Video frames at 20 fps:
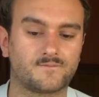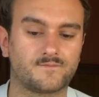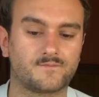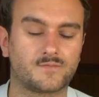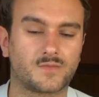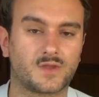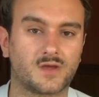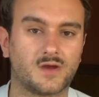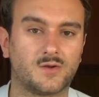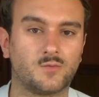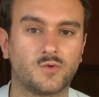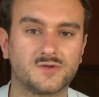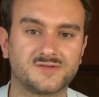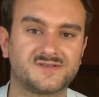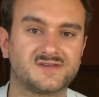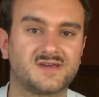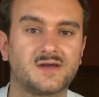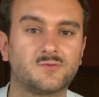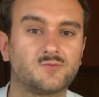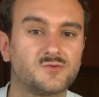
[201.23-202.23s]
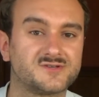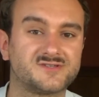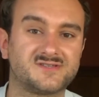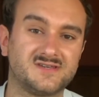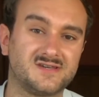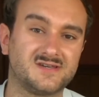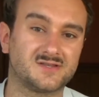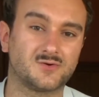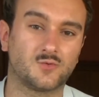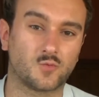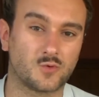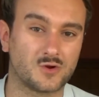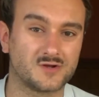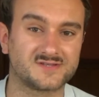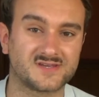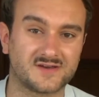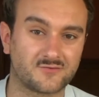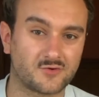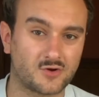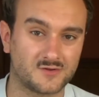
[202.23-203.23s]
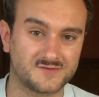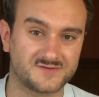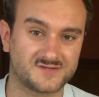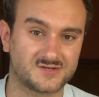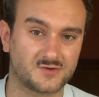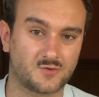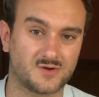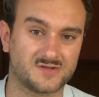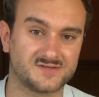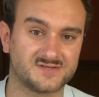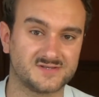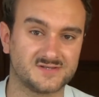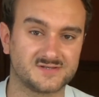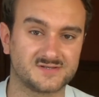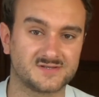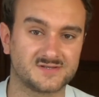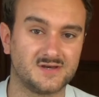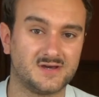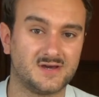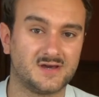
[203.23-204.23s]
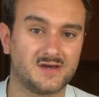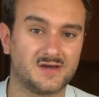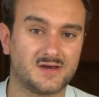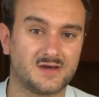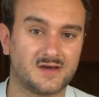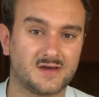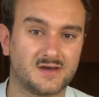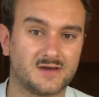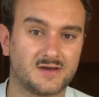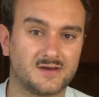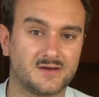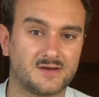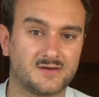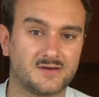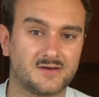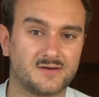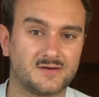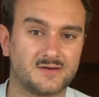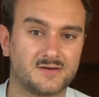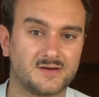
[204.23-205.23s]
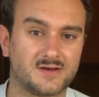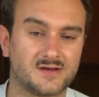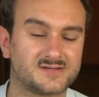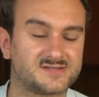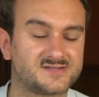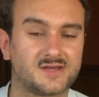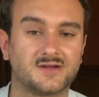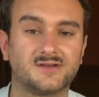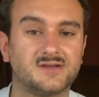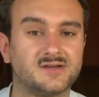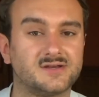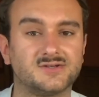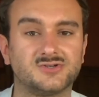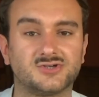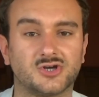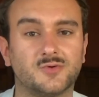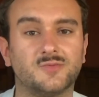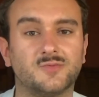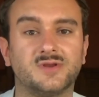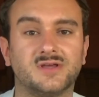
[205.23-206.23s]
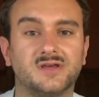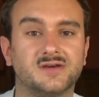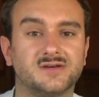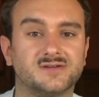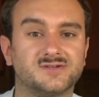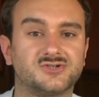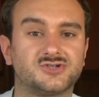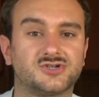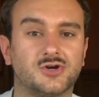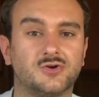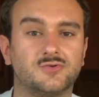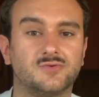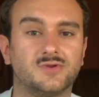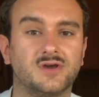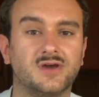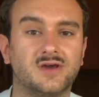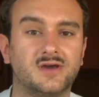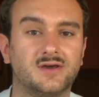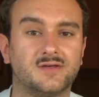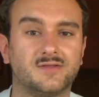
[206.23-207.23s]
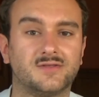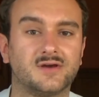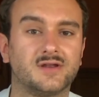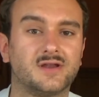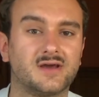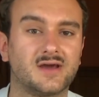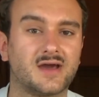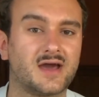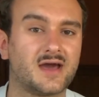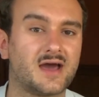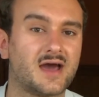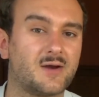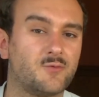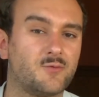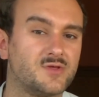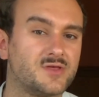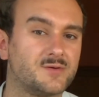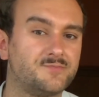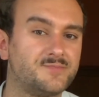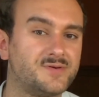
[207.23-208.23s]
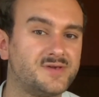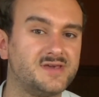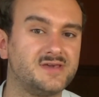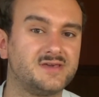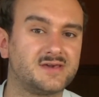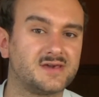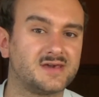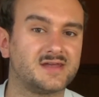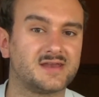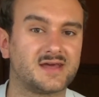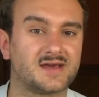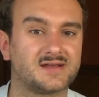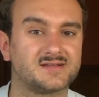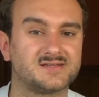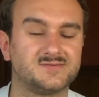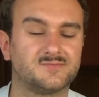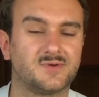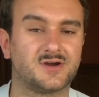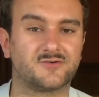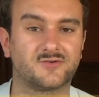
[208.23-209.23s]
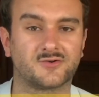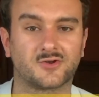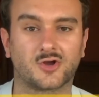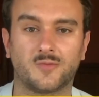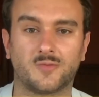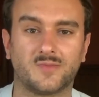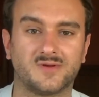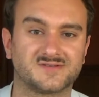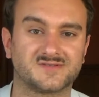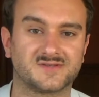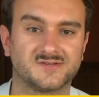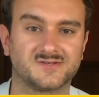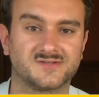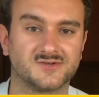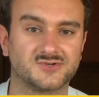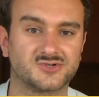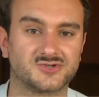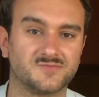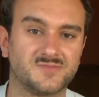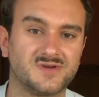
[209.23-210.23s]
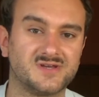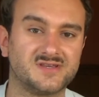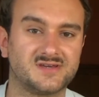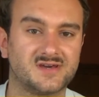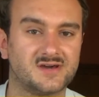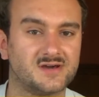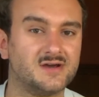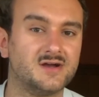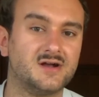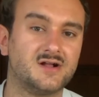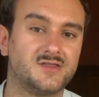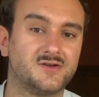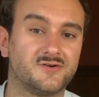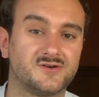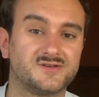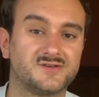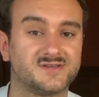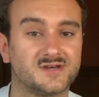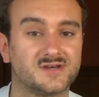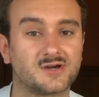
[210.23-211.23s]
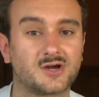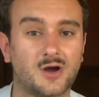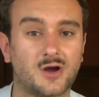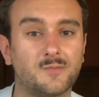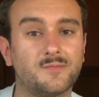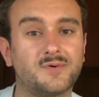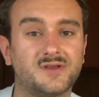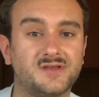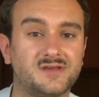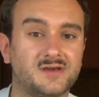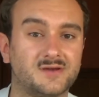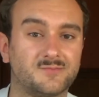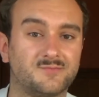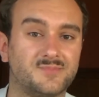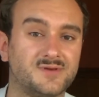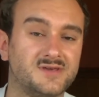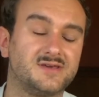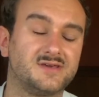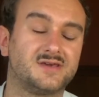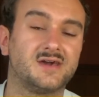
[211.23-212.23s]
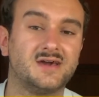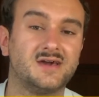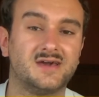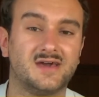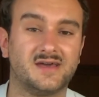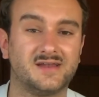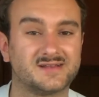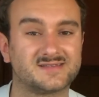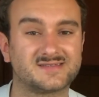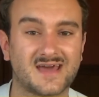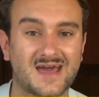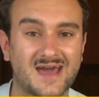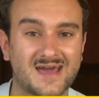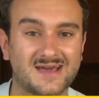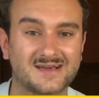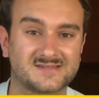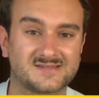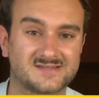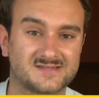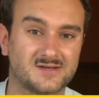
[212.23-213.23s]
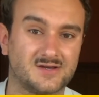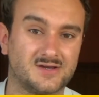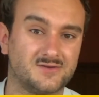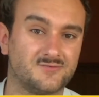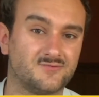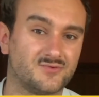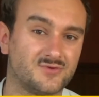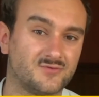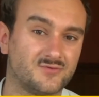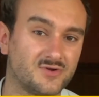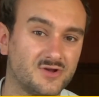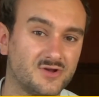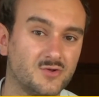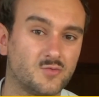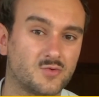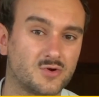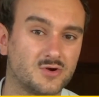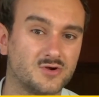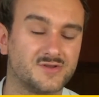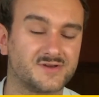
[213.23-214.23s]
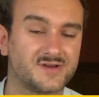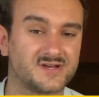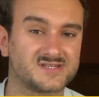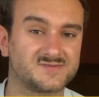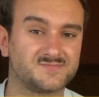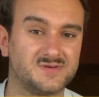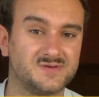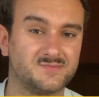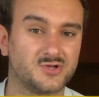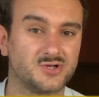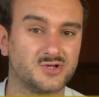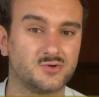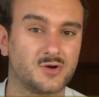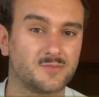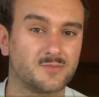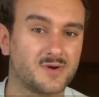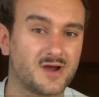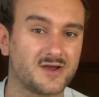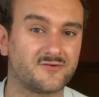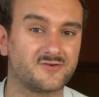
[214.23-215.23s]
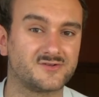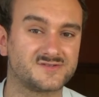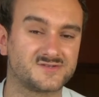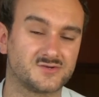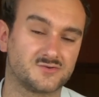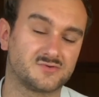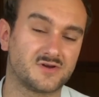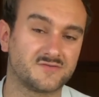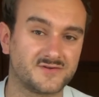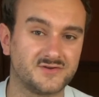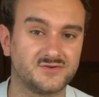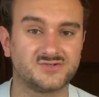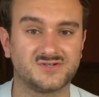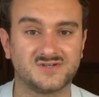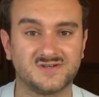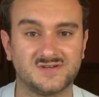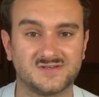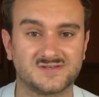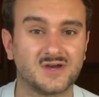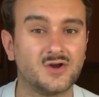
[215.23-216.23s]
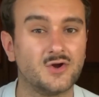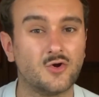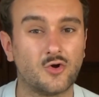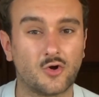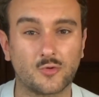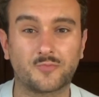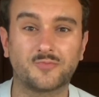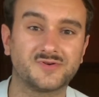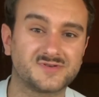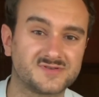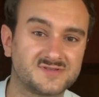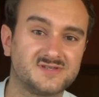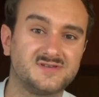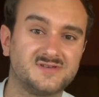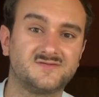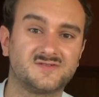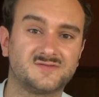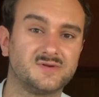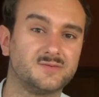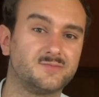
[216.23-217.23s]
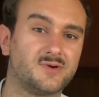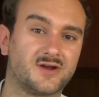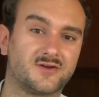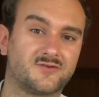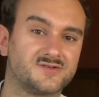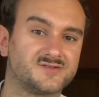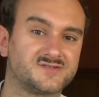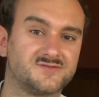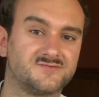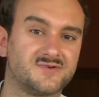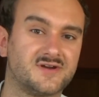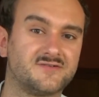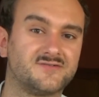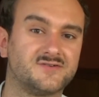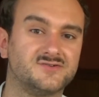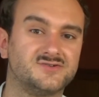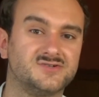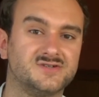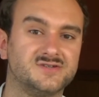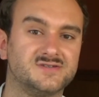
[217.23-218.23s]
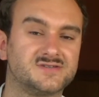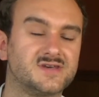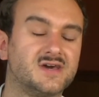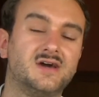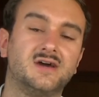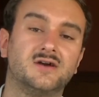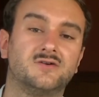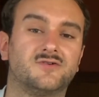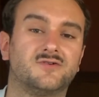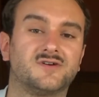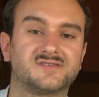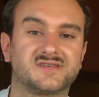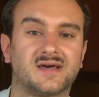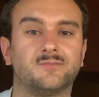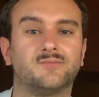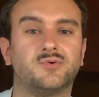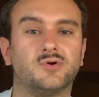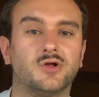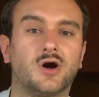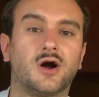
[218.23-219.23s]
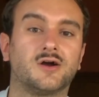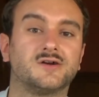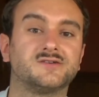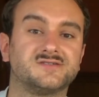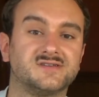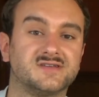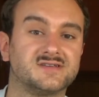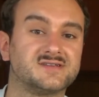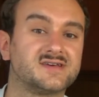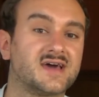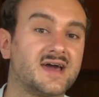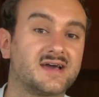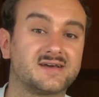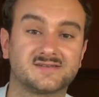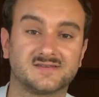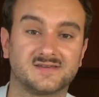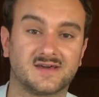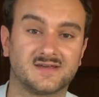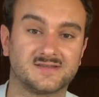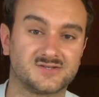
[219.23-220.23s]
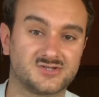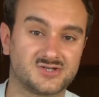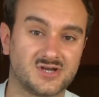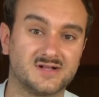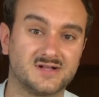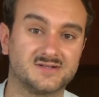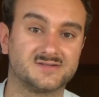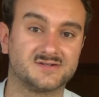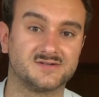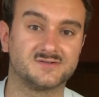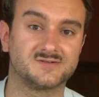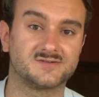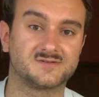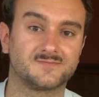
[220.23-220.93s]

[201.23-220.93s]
And once again, we're seeing that words have consequences. A study in Germany has shown that with a peak in anti-migrant comments on social media, there is an accompanying peak in attacks in the real world against people who are migrants or refugees or perceived to be migrants and refugees. For example, arson attacks against shelters.